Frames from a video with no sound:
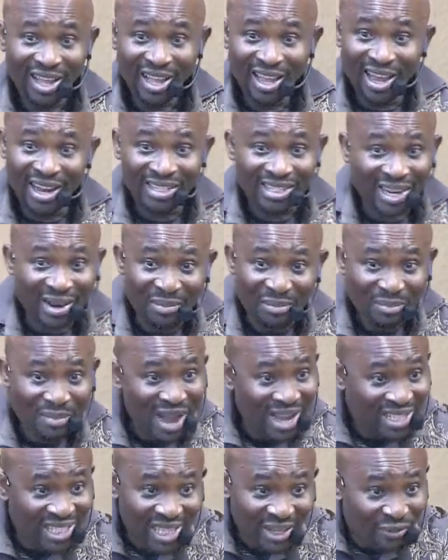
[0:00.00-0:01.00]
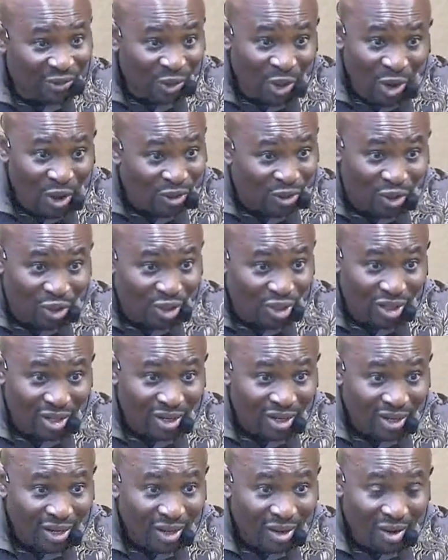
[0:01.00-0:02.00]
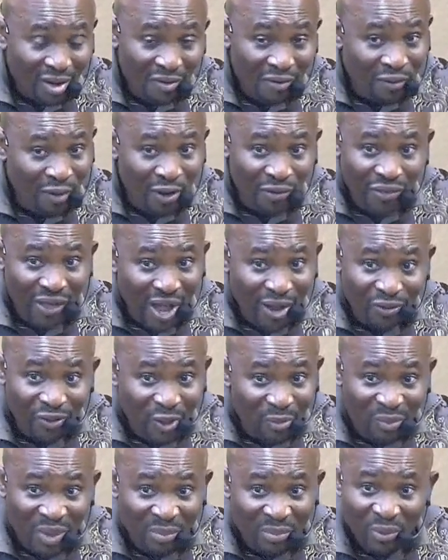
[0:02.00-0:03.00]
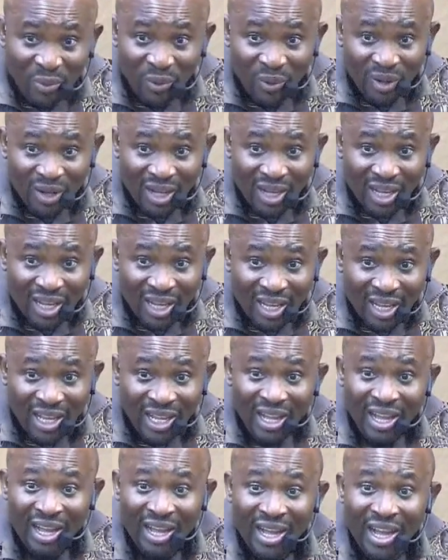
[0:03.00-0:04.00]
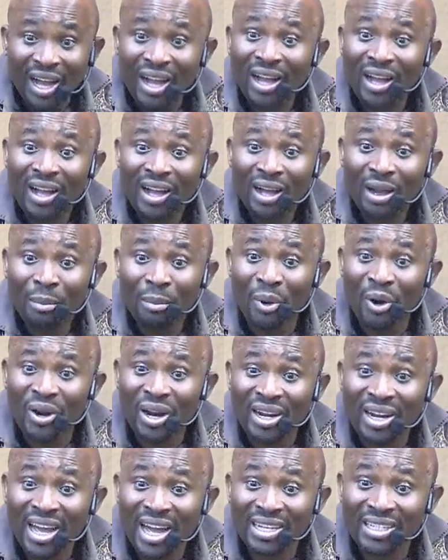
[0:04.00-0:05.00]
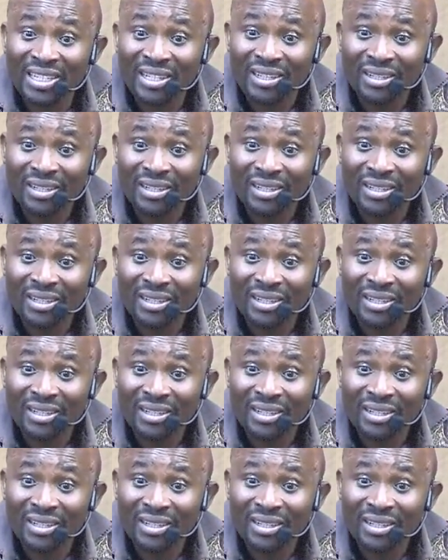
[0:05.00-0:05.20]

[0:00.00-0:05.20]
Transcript: It's a massive church, 4,000 people. Huh? More than that?